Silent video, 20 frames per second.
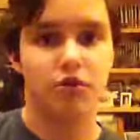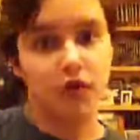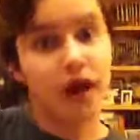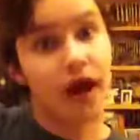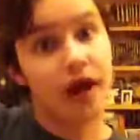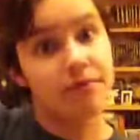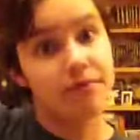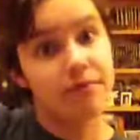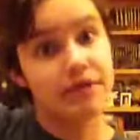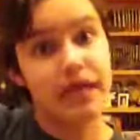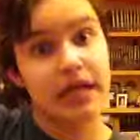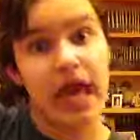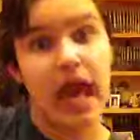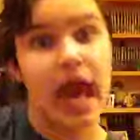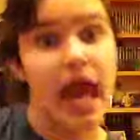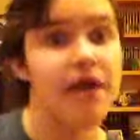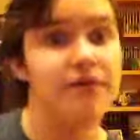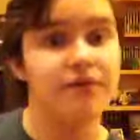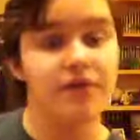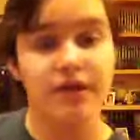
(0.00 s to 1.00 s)
grab
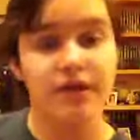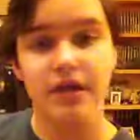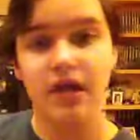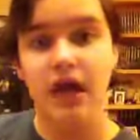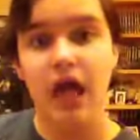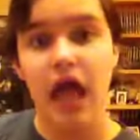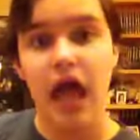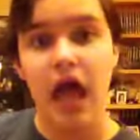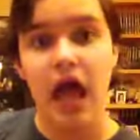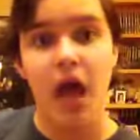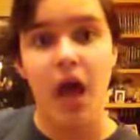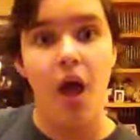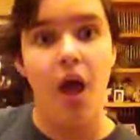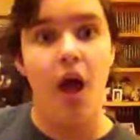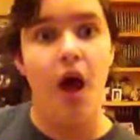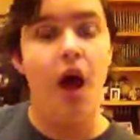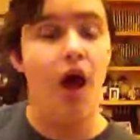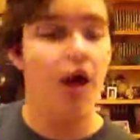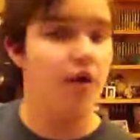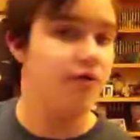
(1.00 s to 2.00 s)
Kevin
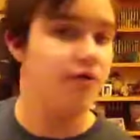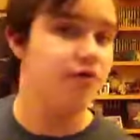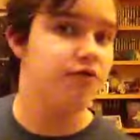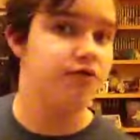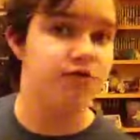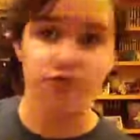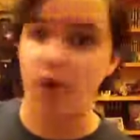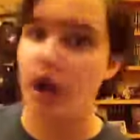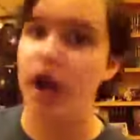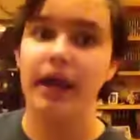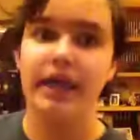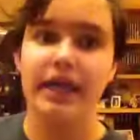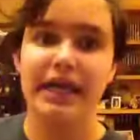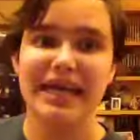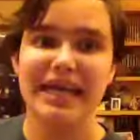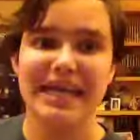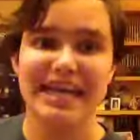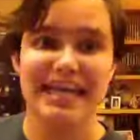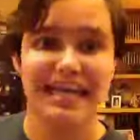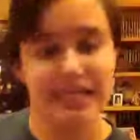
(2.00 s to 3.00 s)
on
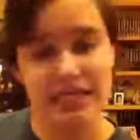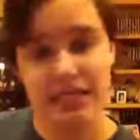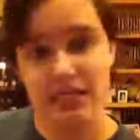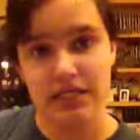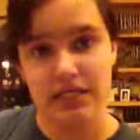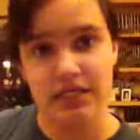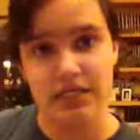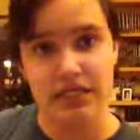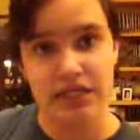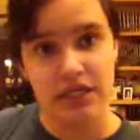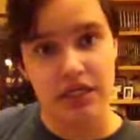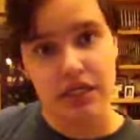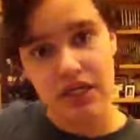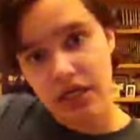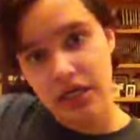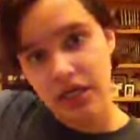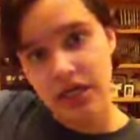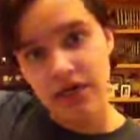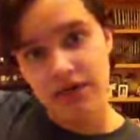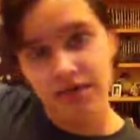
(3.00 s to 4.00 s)
Friday ish,
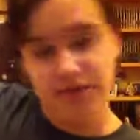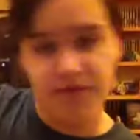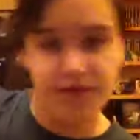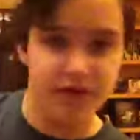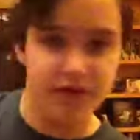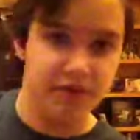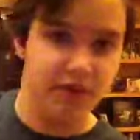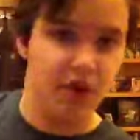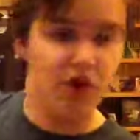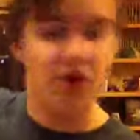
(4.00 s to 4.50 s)
film